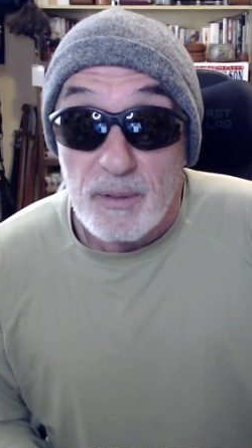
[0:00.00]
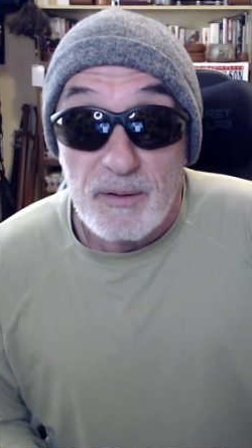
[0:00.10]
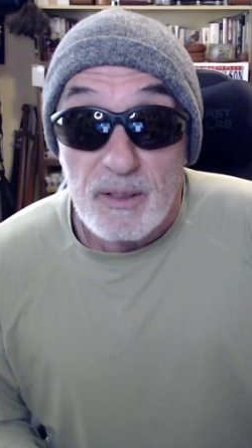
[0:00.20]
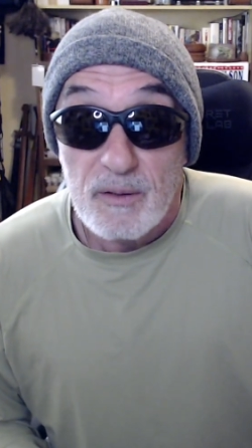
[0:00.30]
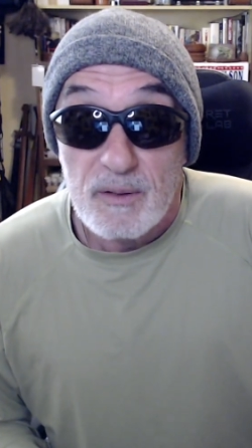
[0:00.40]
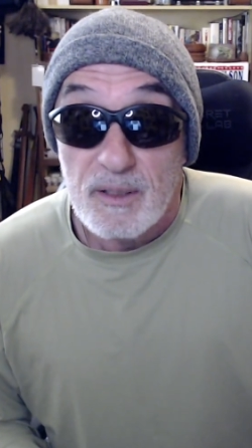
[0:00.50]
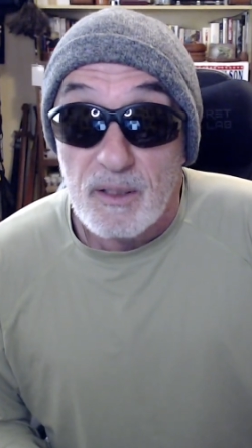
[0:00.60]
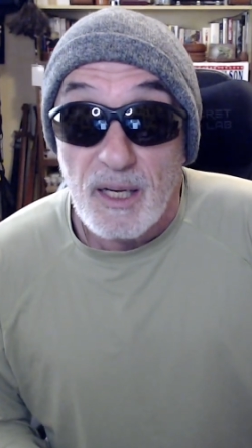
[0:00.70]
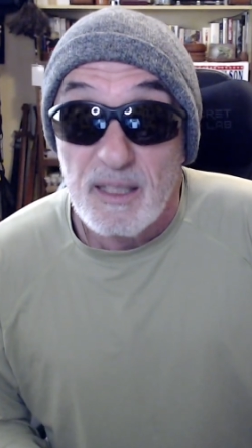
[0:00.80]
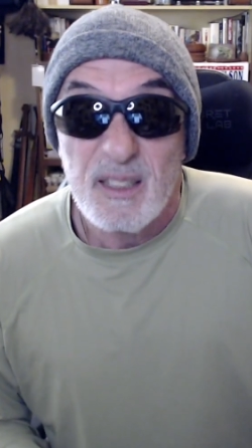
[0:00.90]
and they're
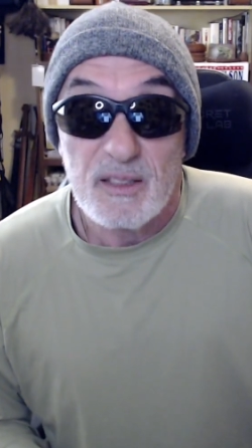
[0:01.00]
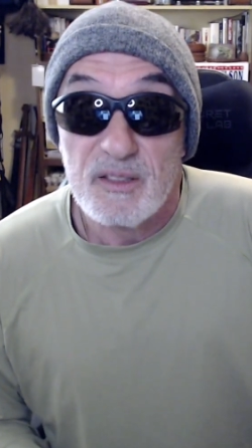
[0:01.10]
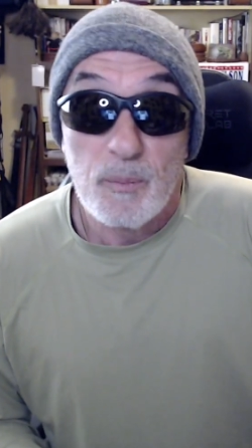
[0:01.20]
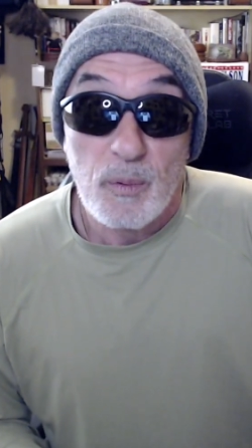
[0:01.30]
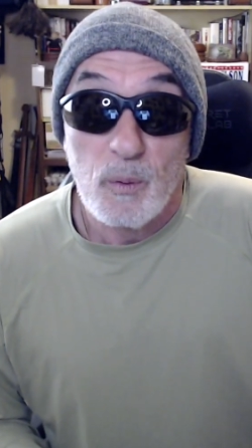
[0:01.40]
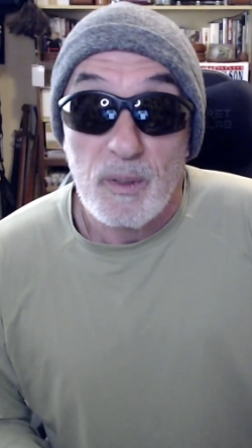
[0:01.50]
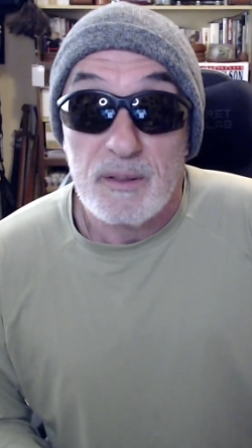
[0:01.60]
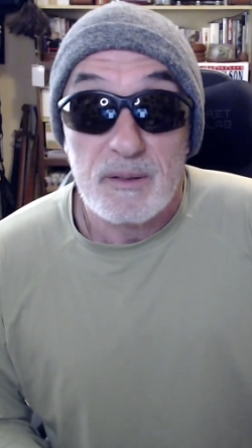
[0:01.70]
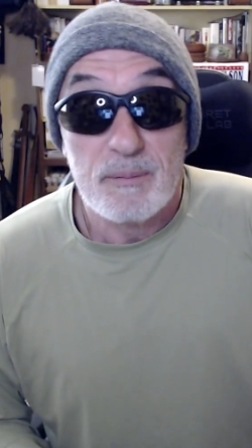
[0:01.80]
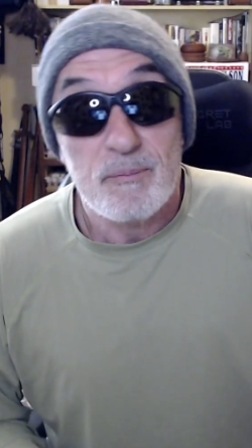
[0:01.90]
kind of the simple
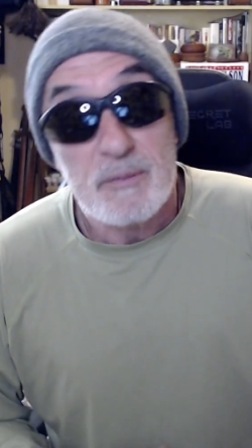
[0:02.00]
ones.